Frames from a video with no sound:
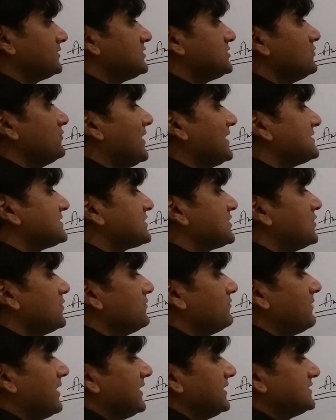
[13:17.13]
2x
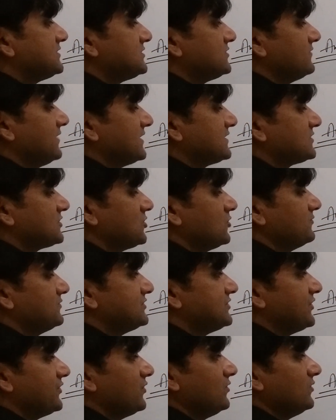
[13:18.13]
cubed minus 2x cubed,
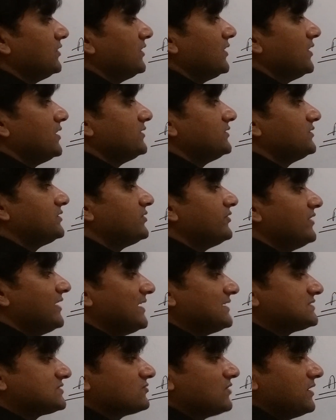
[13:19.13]
0.
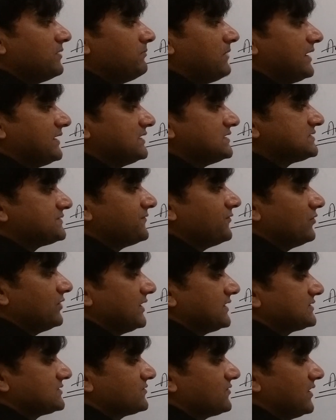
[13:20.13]
3x square minus
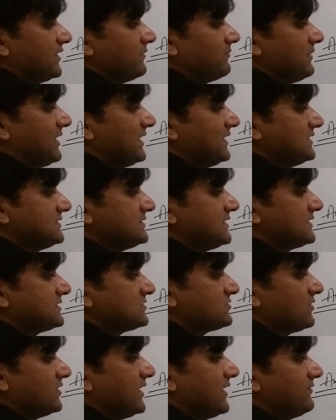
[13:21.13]
4x square. Minus
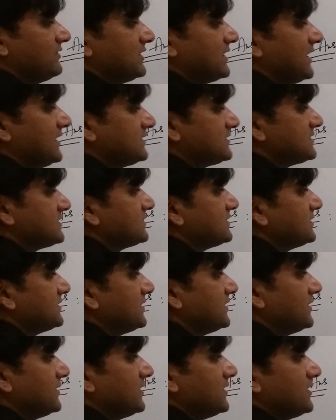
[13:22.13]
x square I will get.
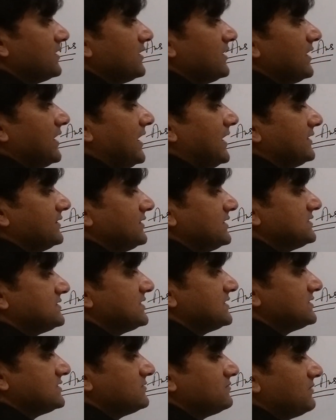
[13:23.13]
And
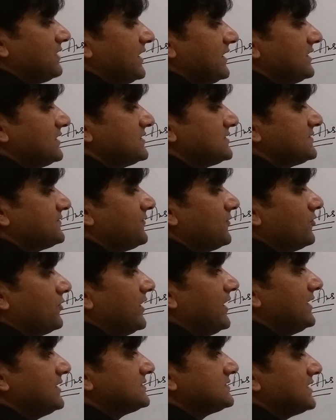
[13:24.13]
this is minus
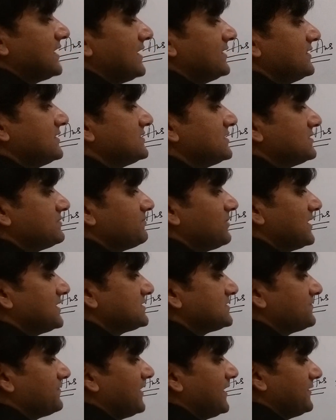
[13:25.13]
4x and this is
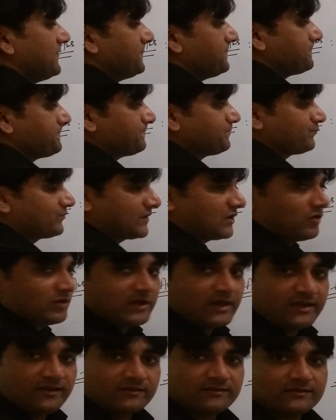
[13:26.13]
plus 5.
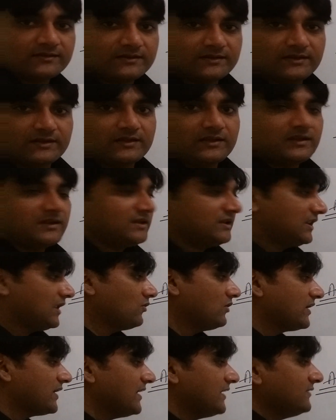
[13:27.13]
Okay?
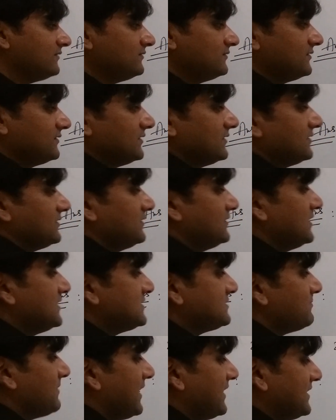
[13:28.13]
Now again,
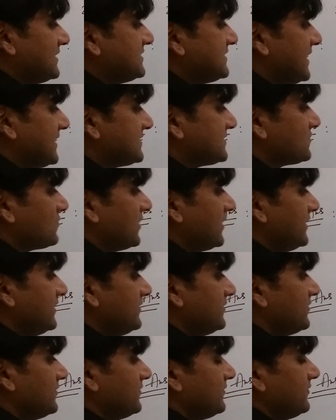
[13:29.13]
this minus x
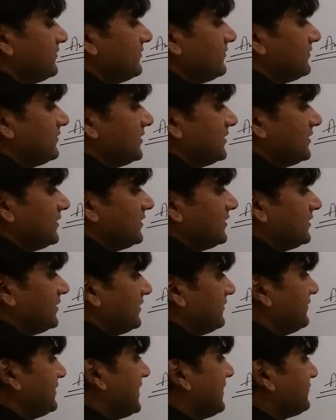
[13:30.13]
square,
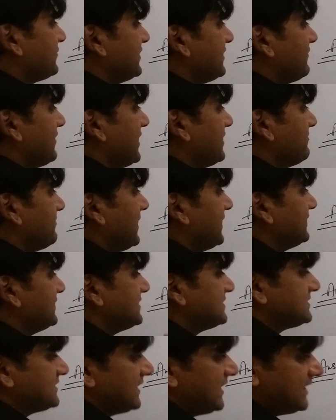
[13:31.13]
we have to divide by this